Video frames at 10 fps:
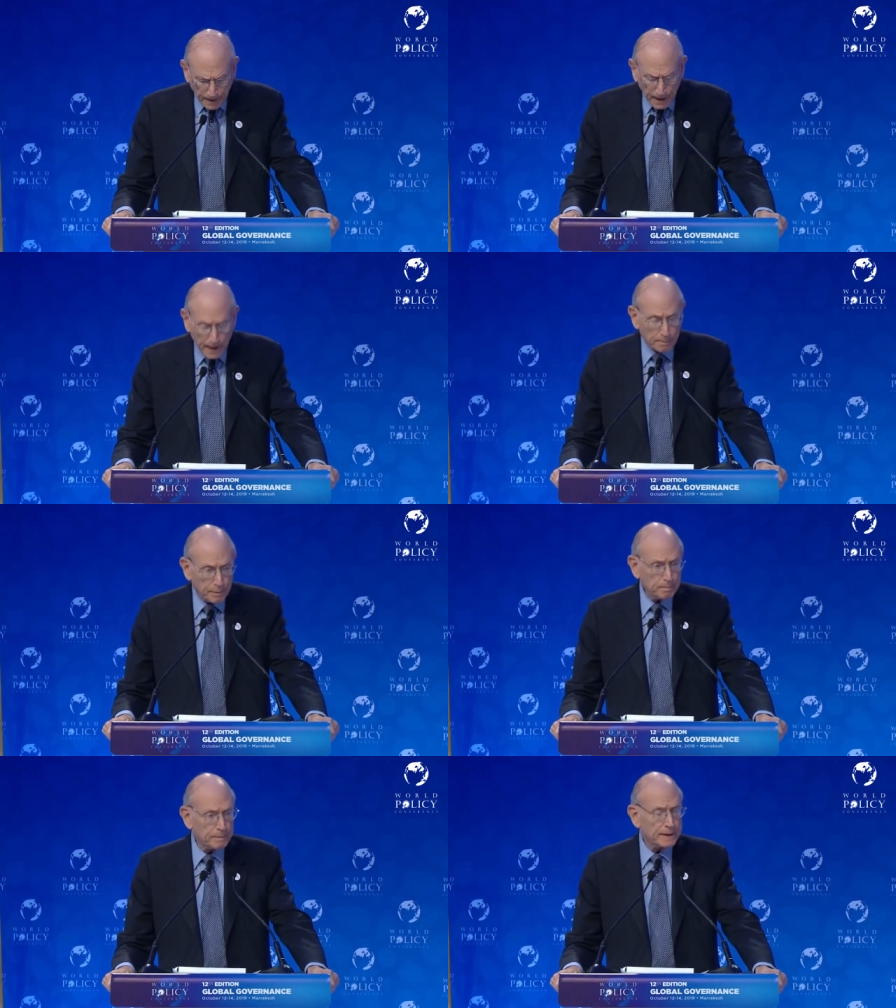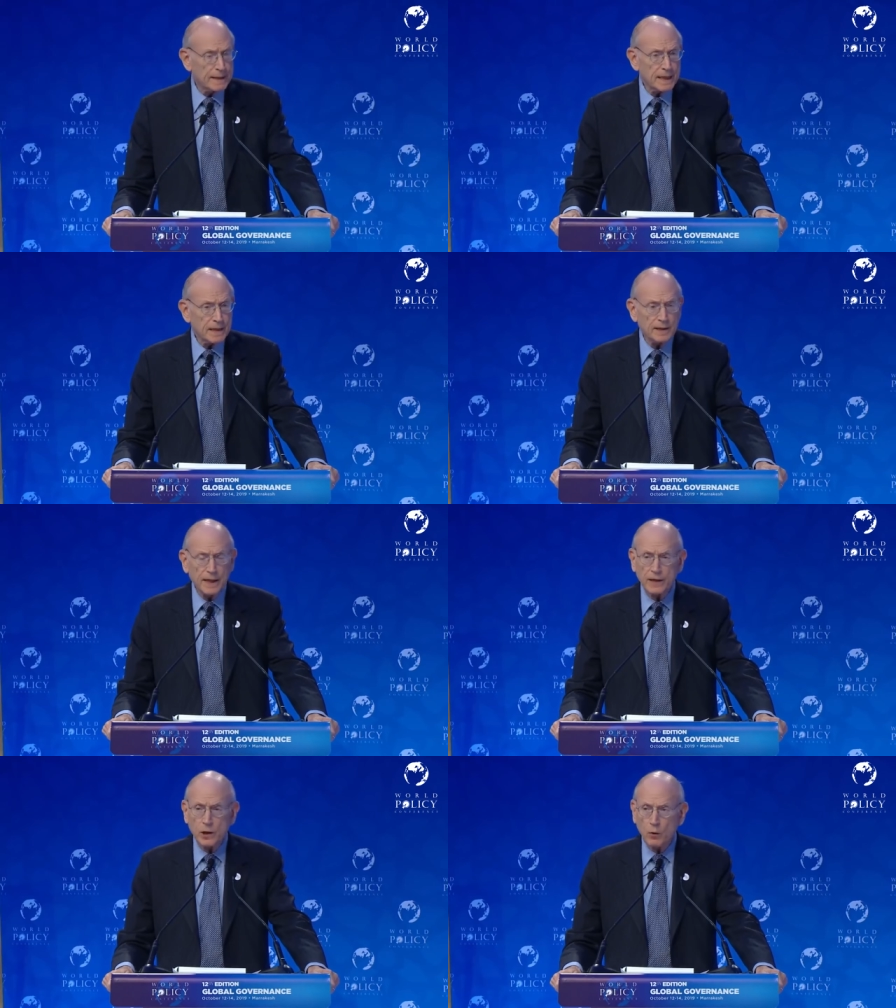Indeed, they
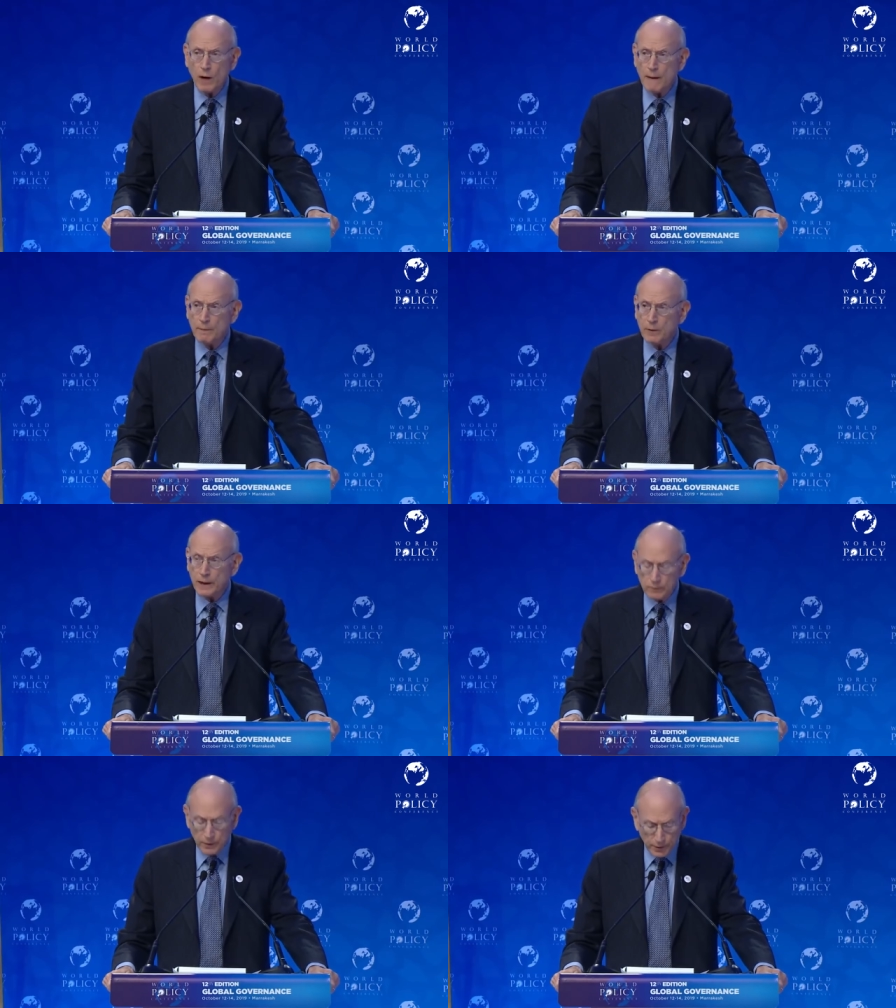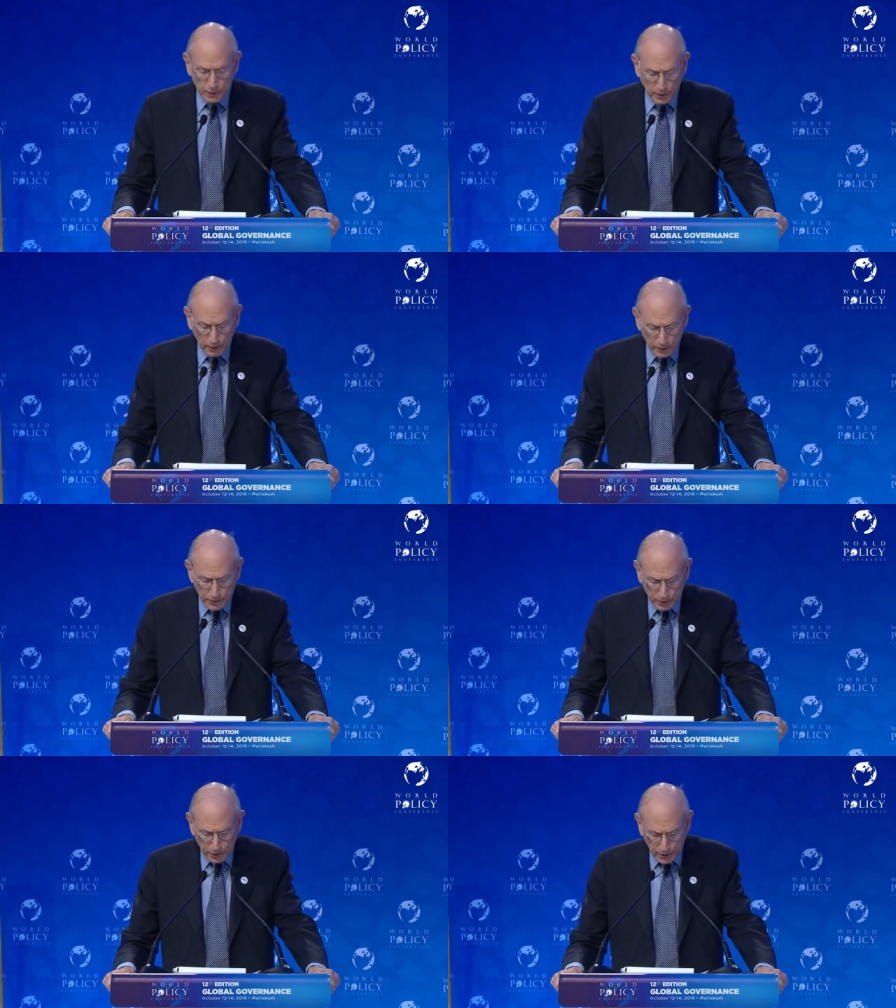cooperate with Israel on
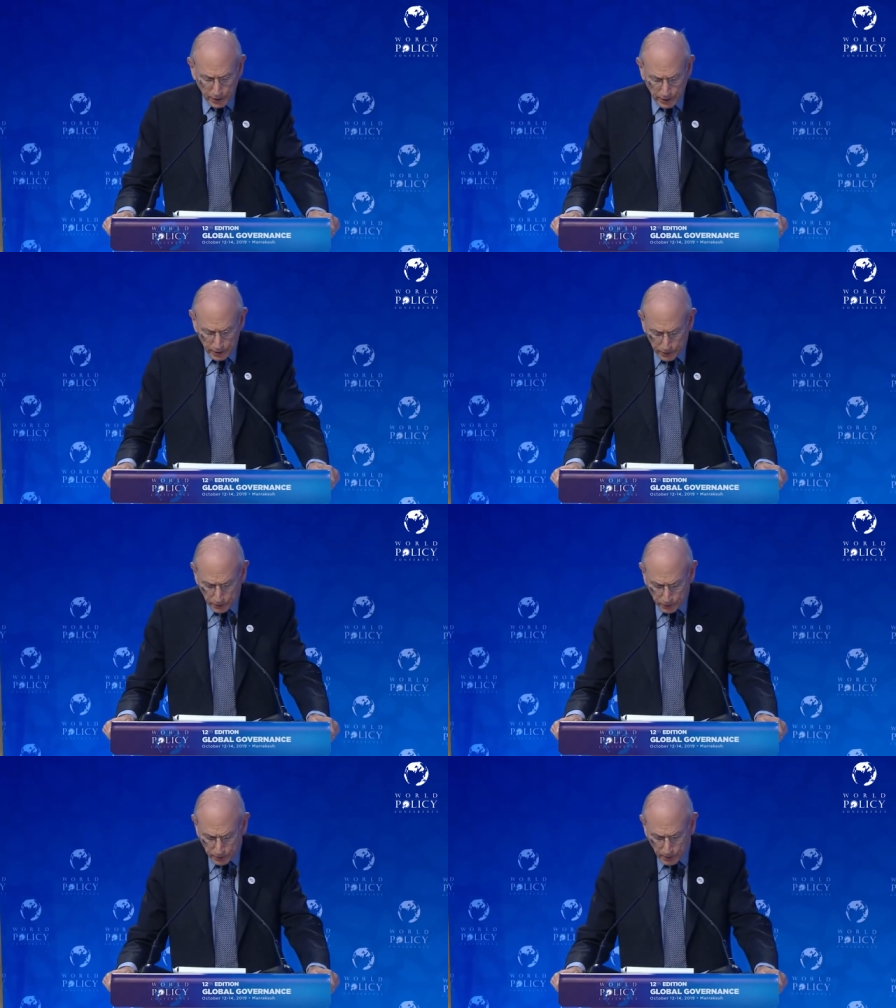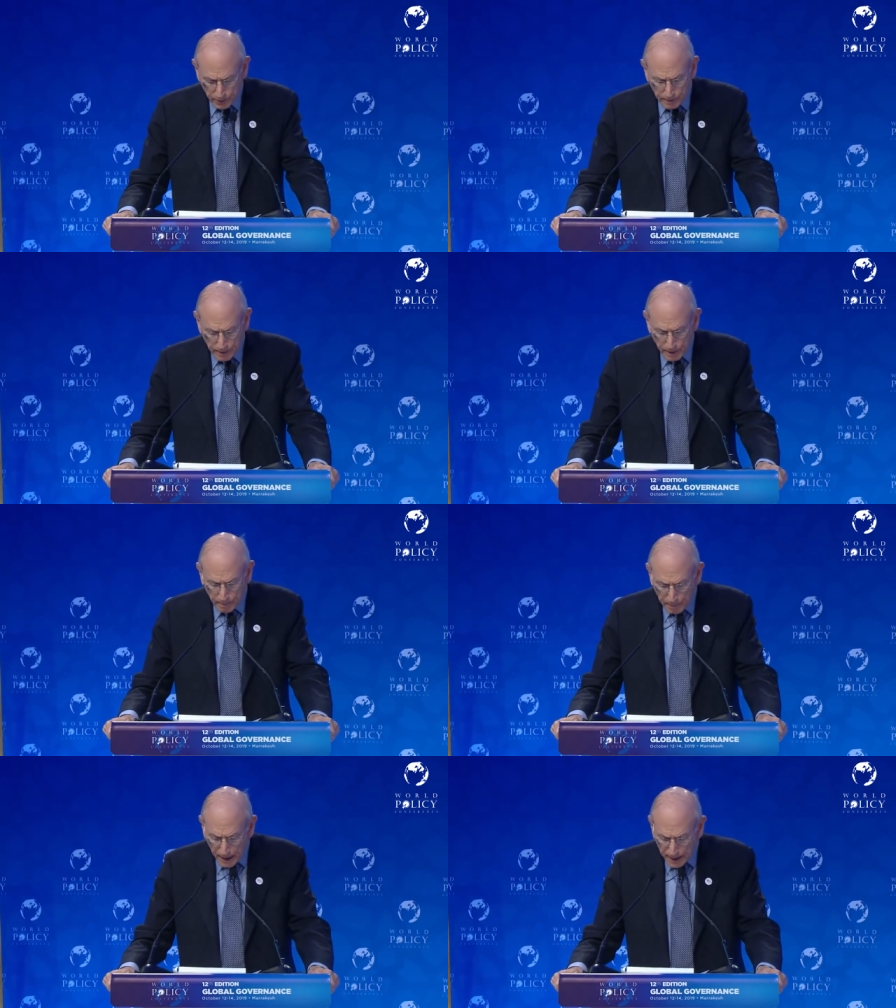security issues,
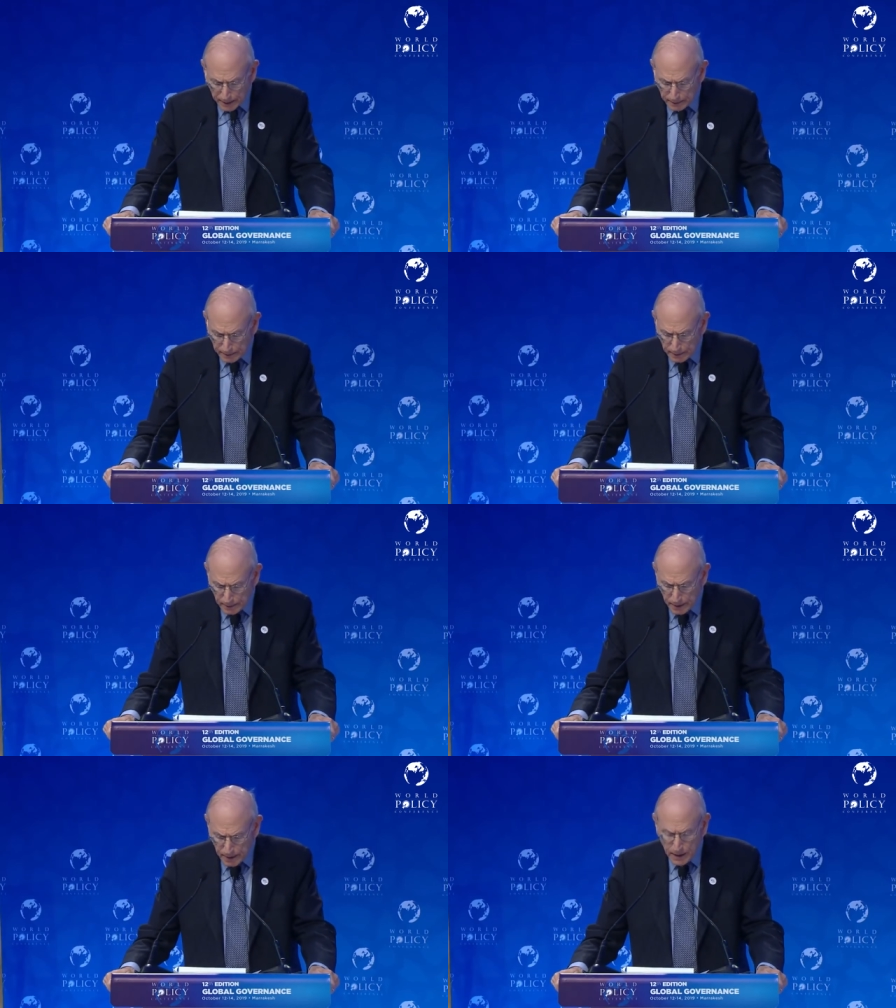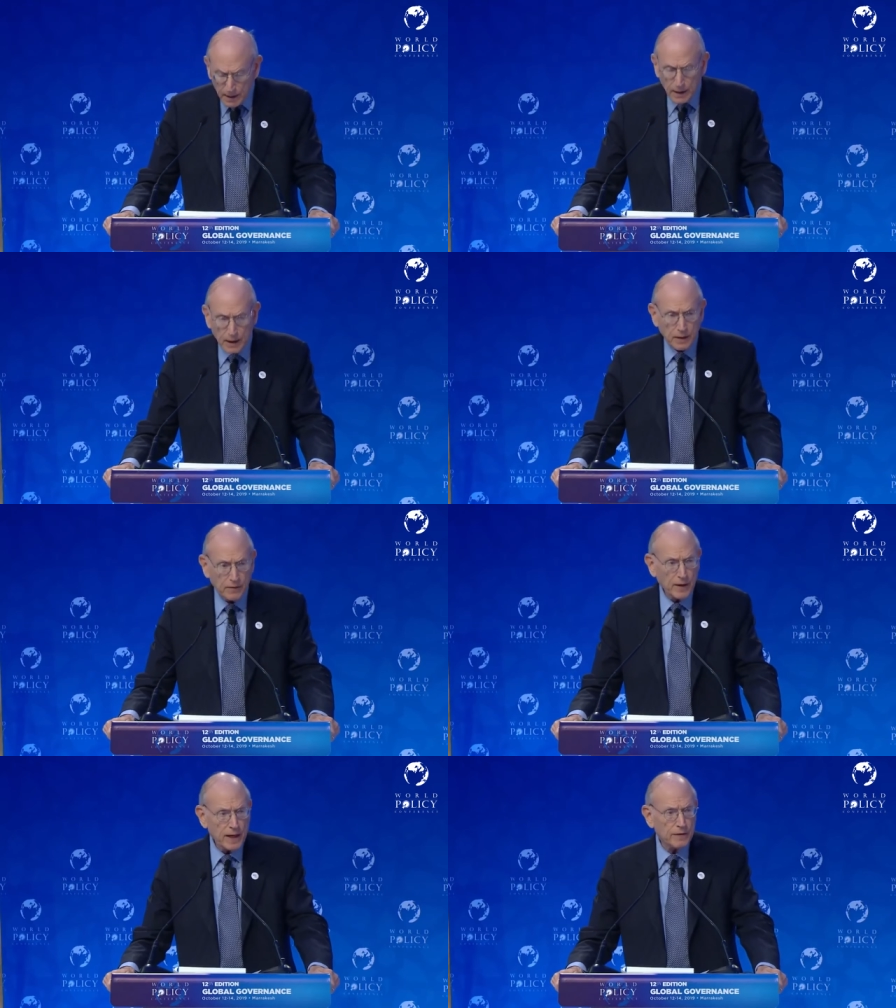but
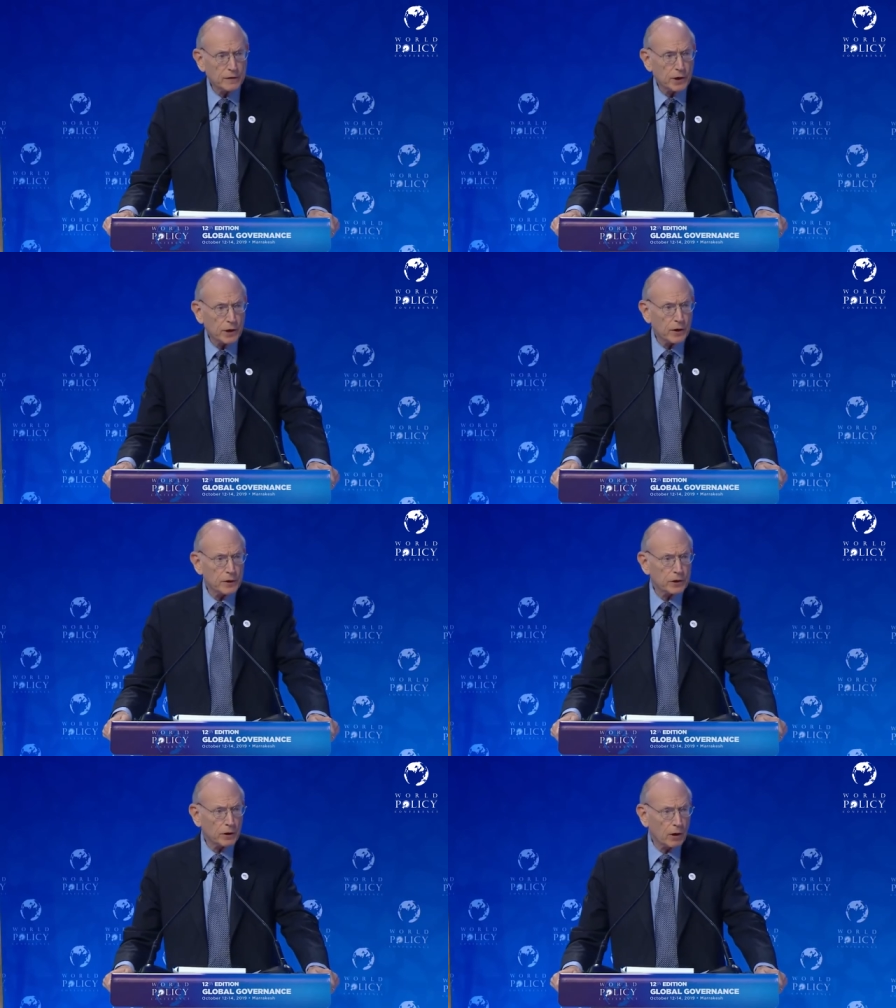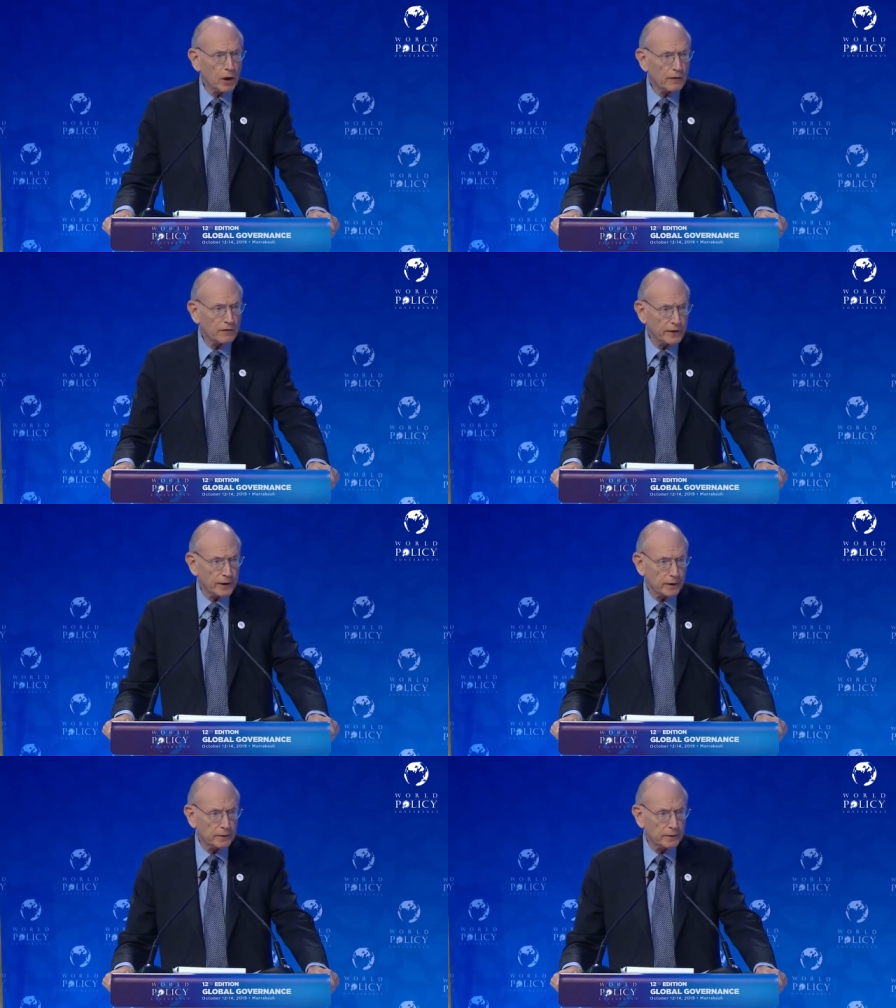they have turned to lawfare